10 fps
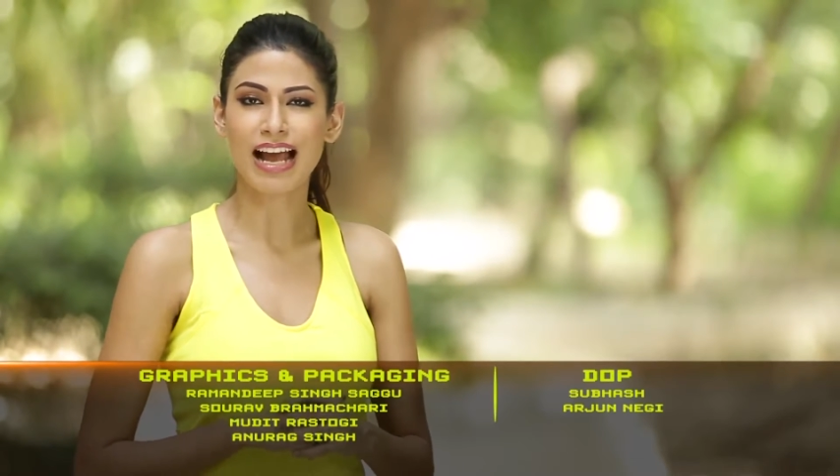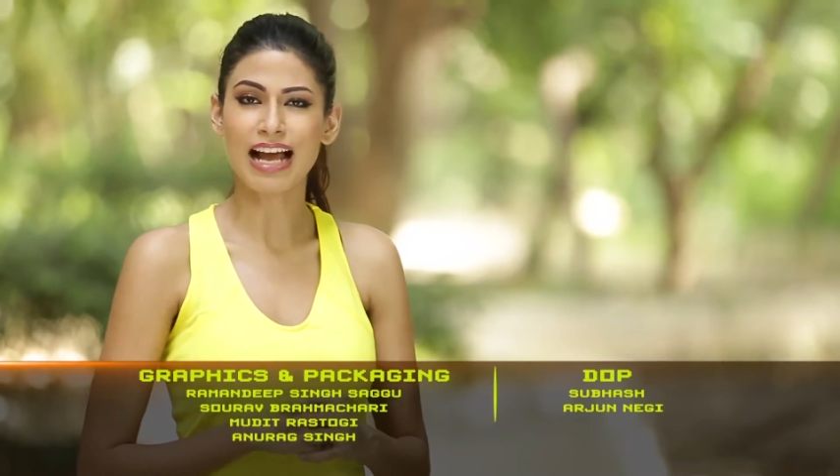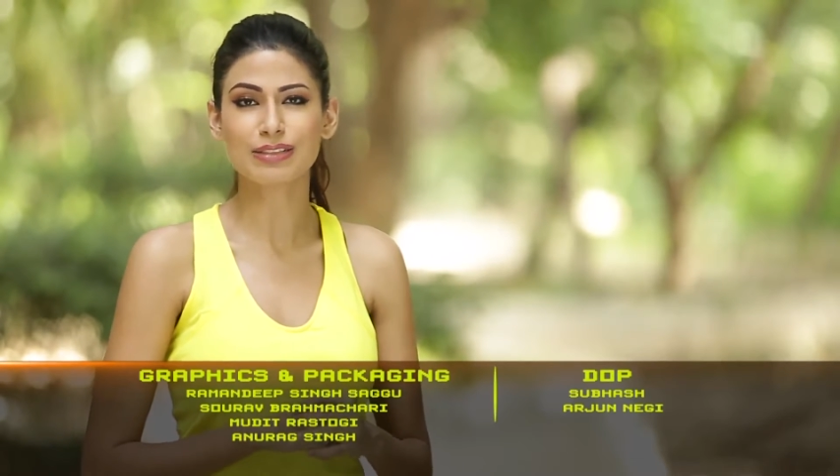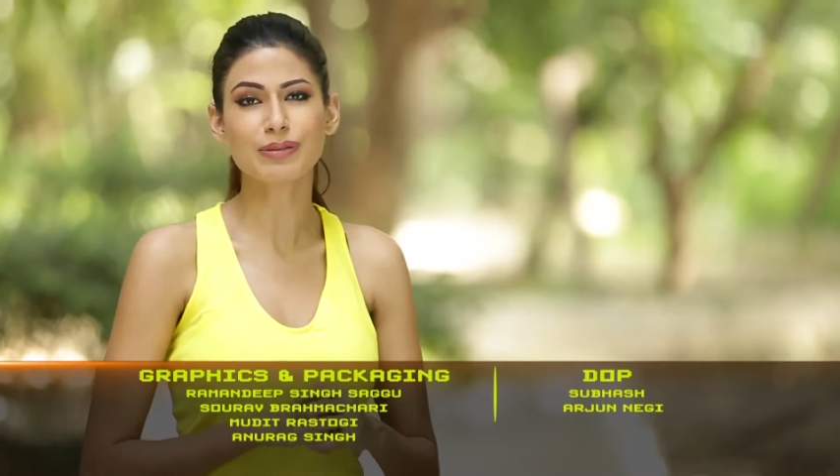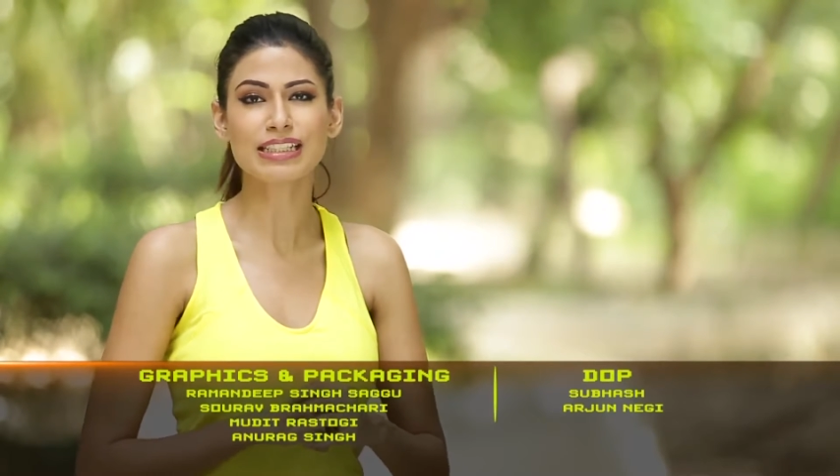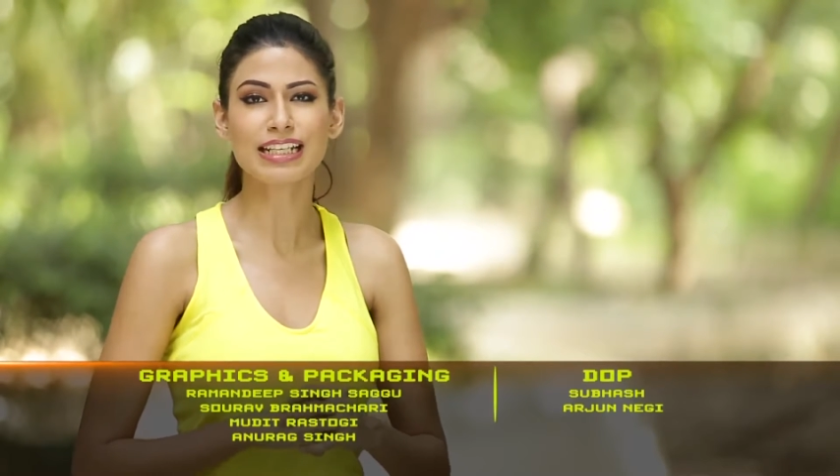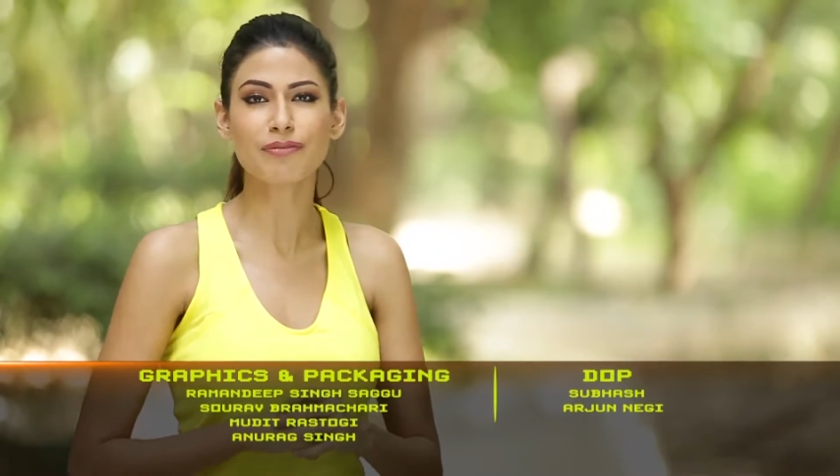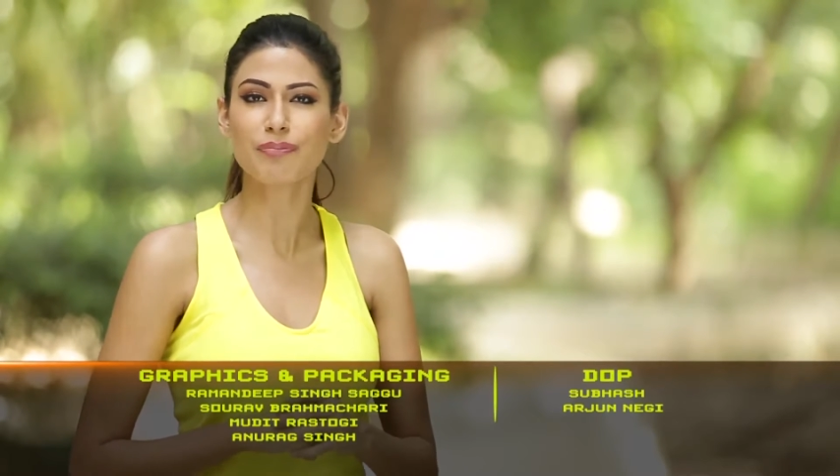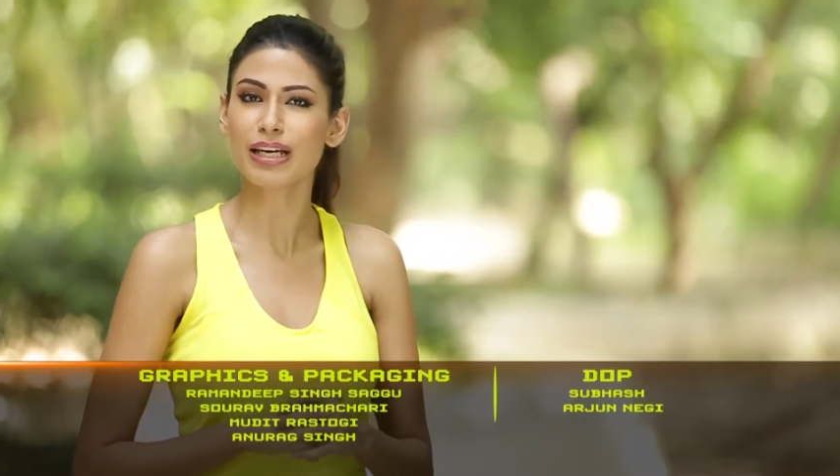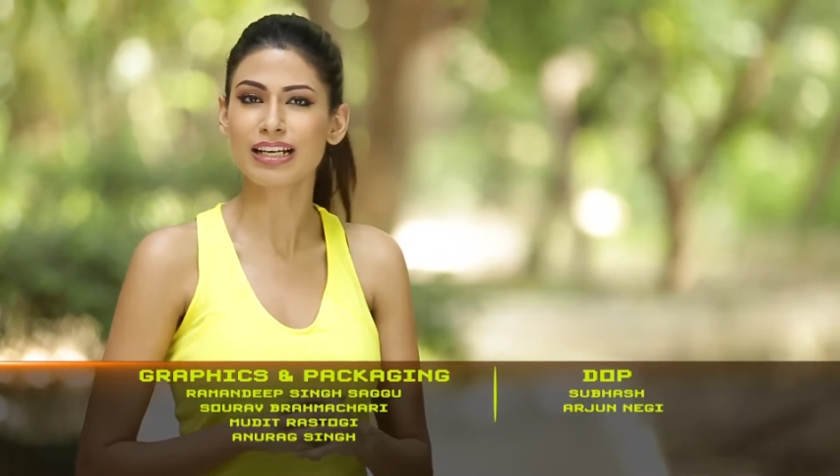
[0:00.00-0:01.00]
as we
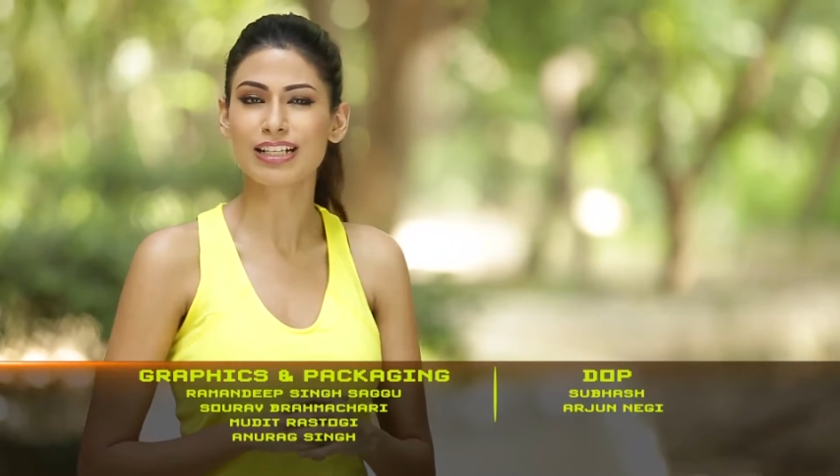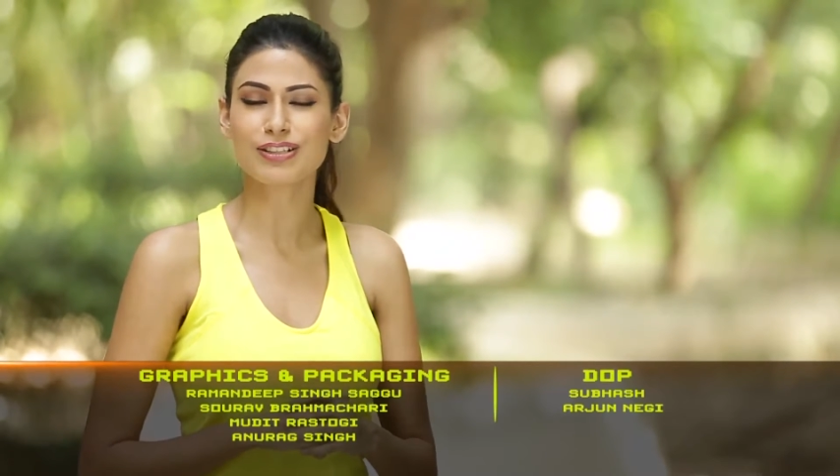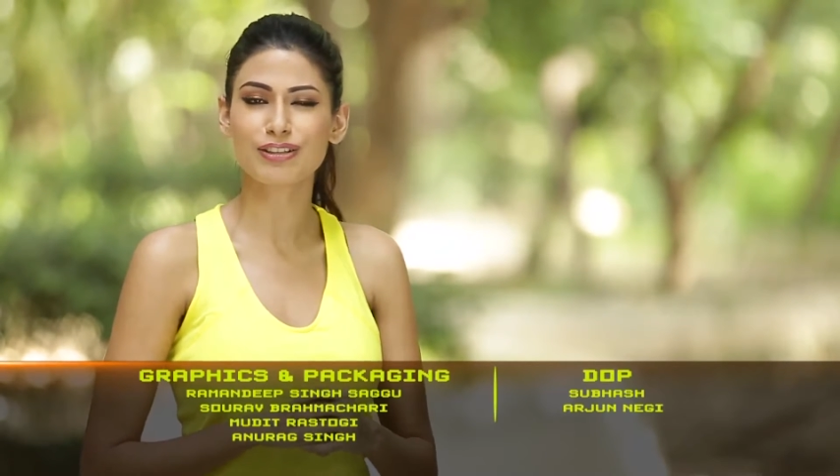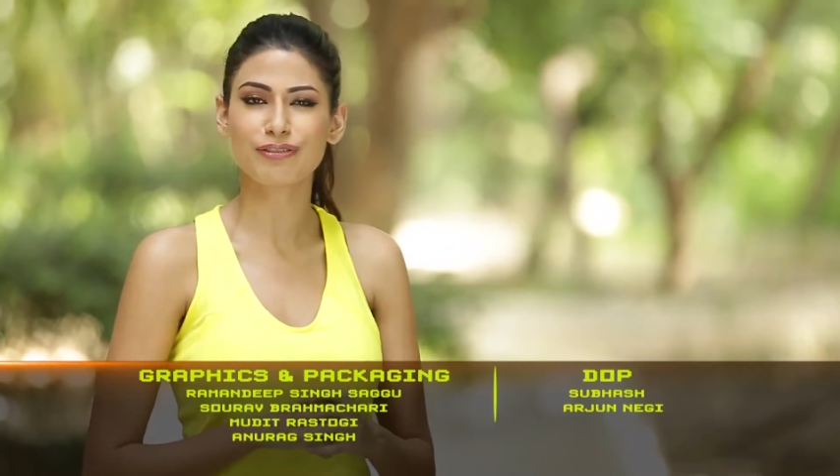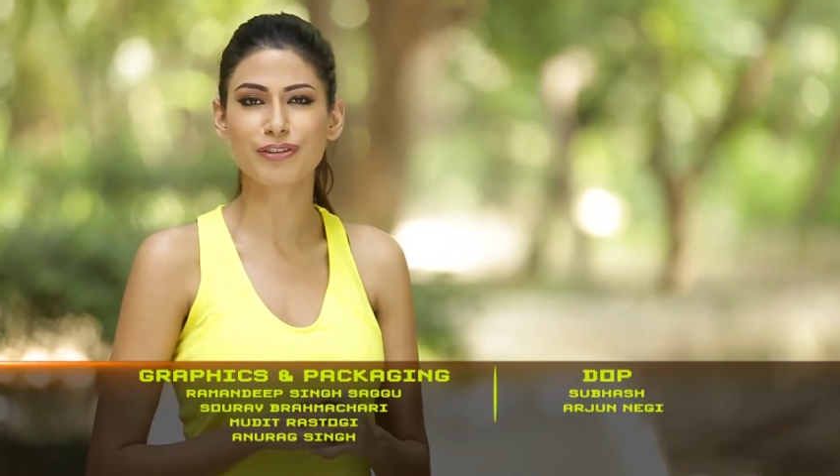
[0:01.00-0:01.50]
take a peek into the